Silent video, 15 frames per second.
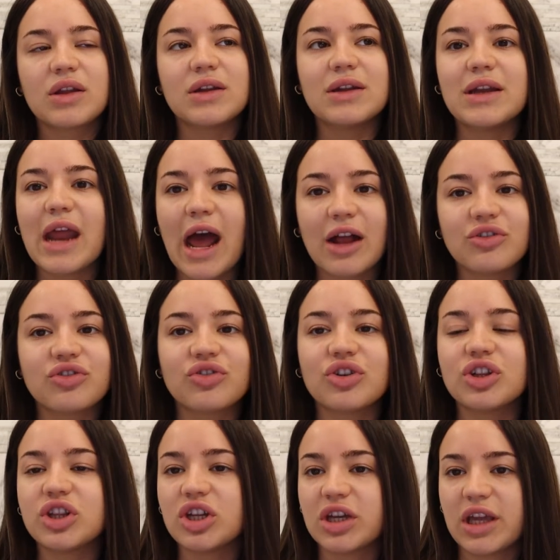
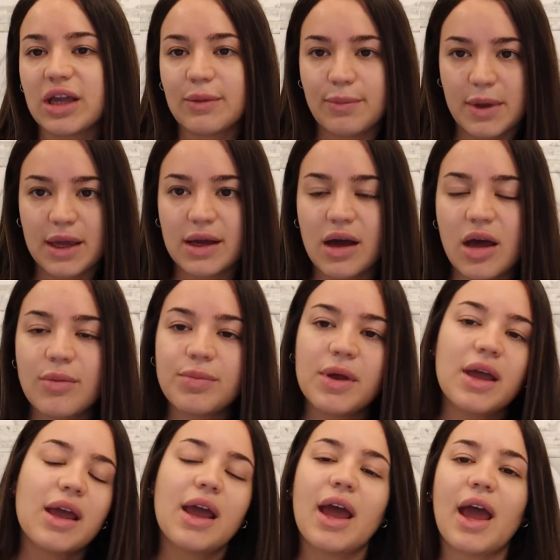natural looking makeup,
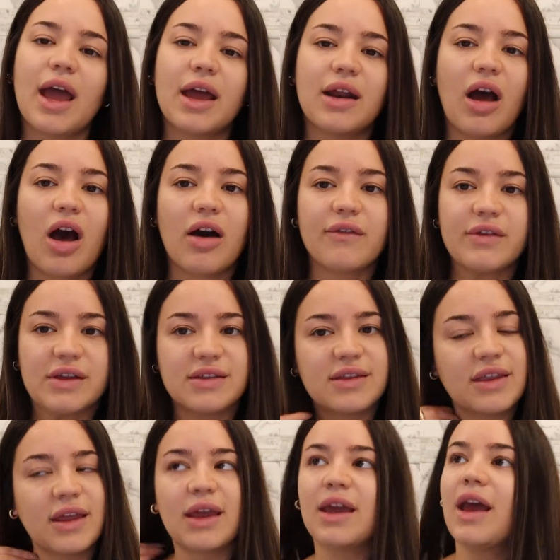and
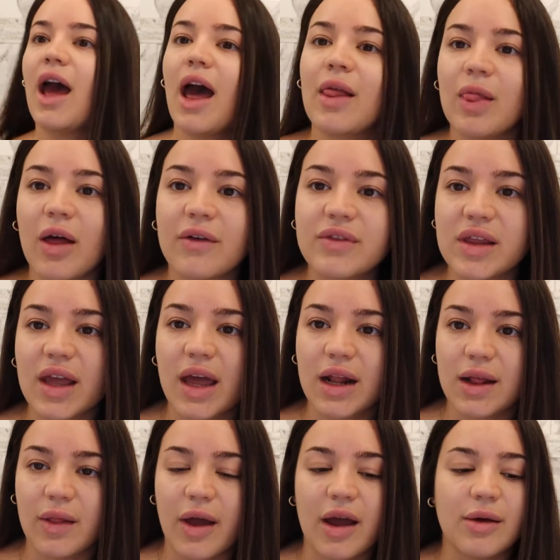obviously I love to
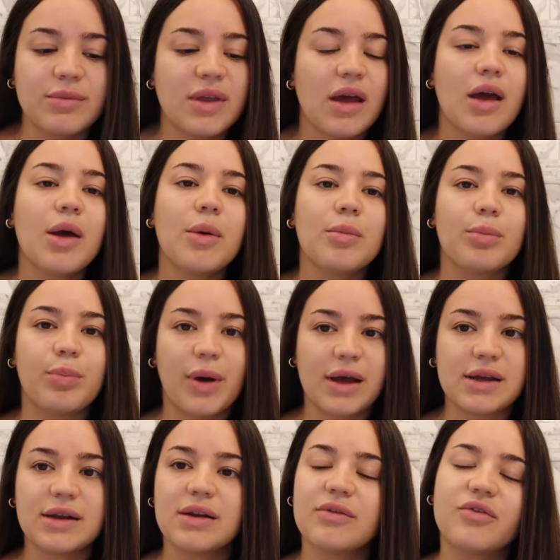get glammed,
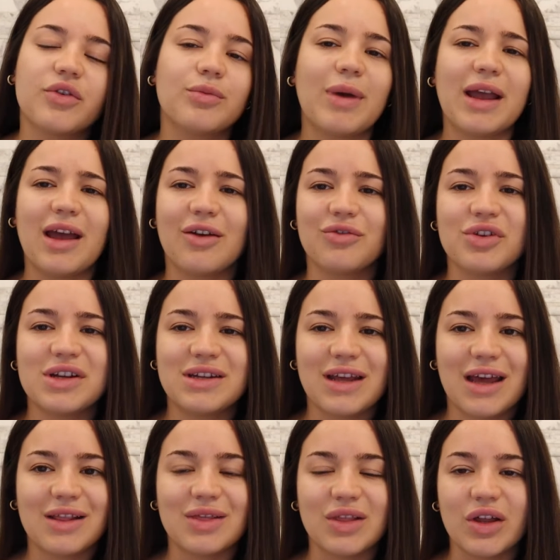but for my
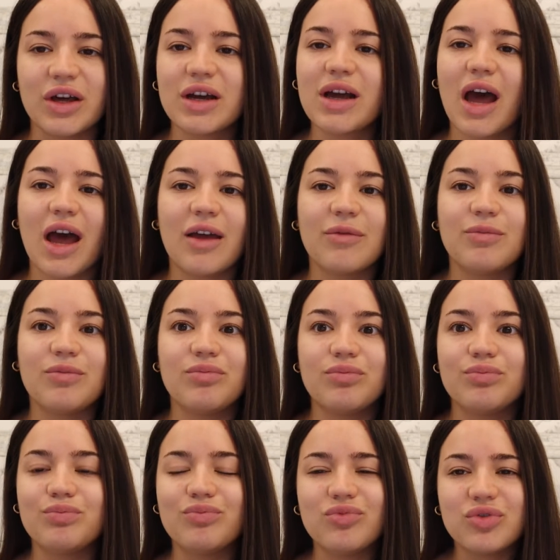everyday look I
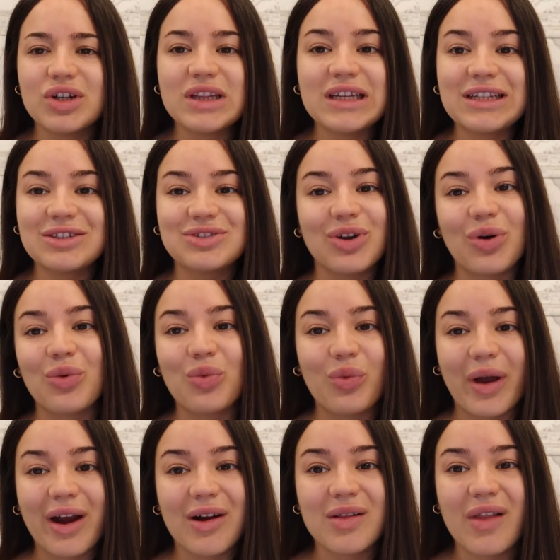really don't
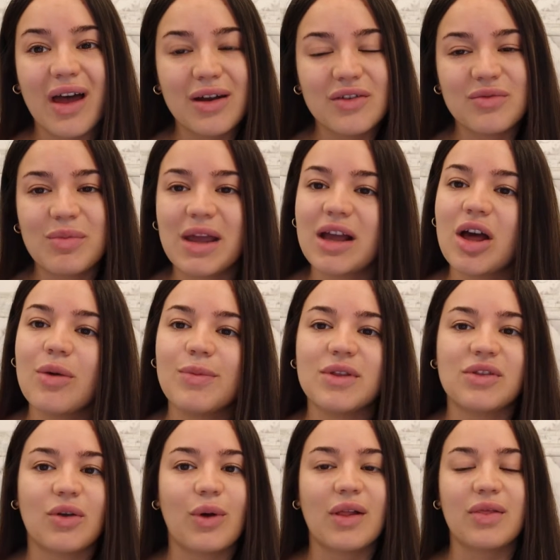wear a lot of makeup,
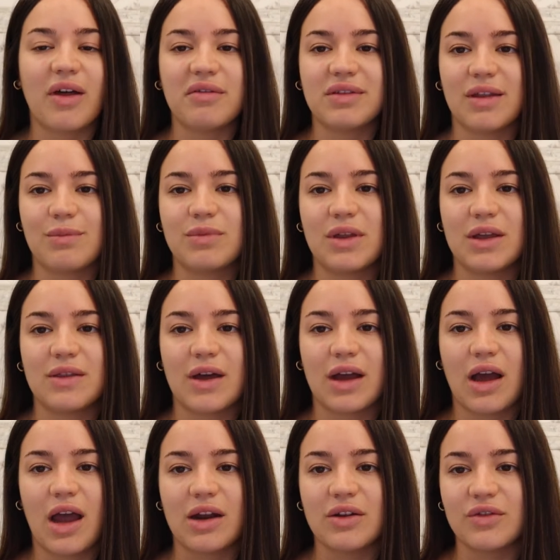and so I love something
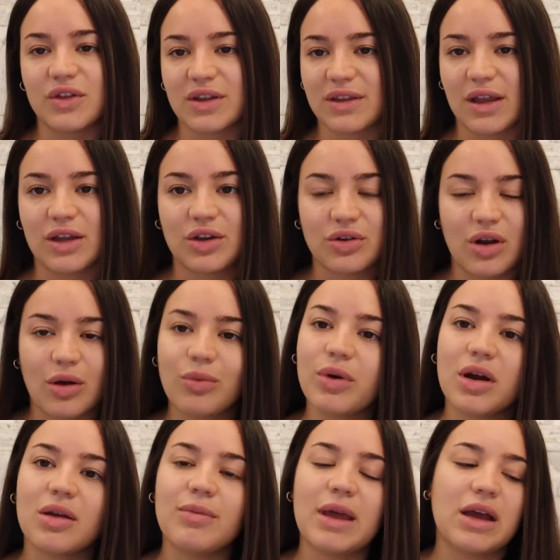that kind of looks like you're not
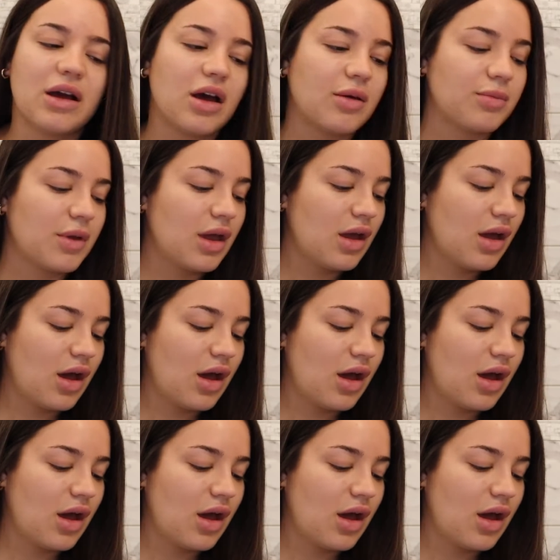wearing makeup